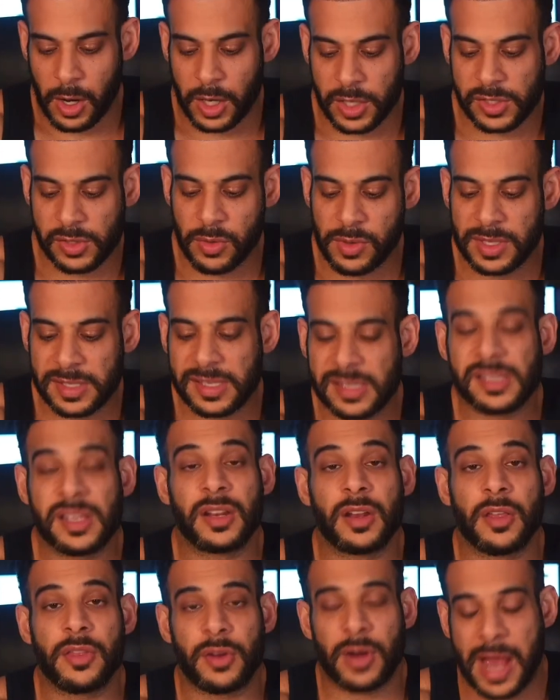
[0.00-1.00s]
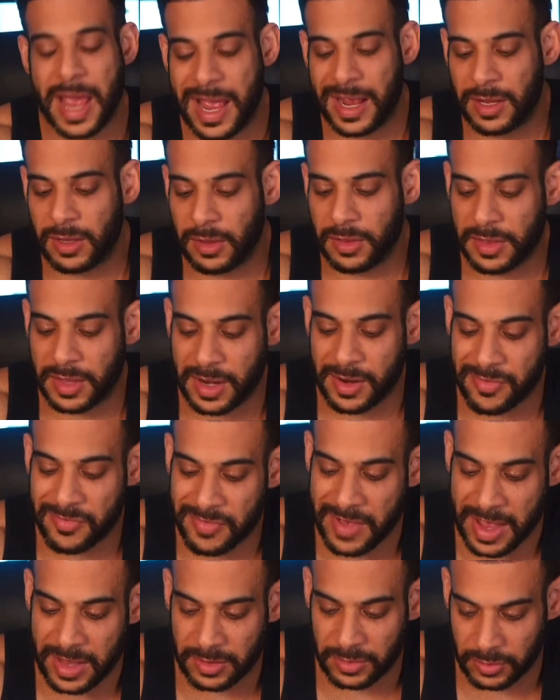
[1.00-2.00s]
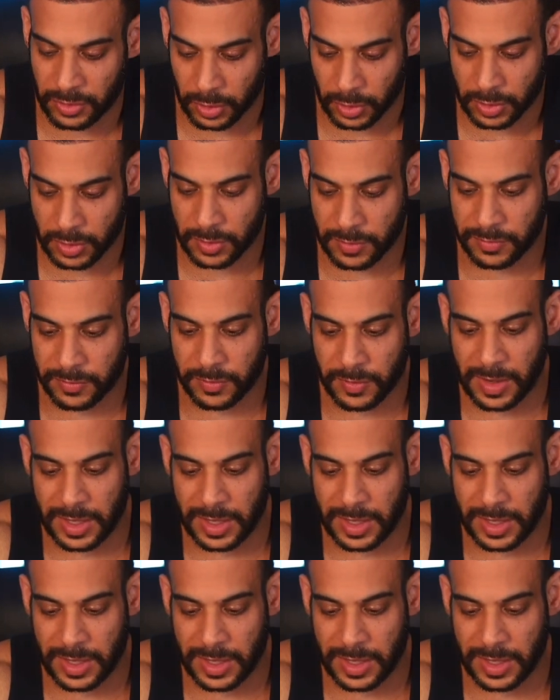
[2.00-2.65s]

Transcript: All right, so this is another angle that a fan took.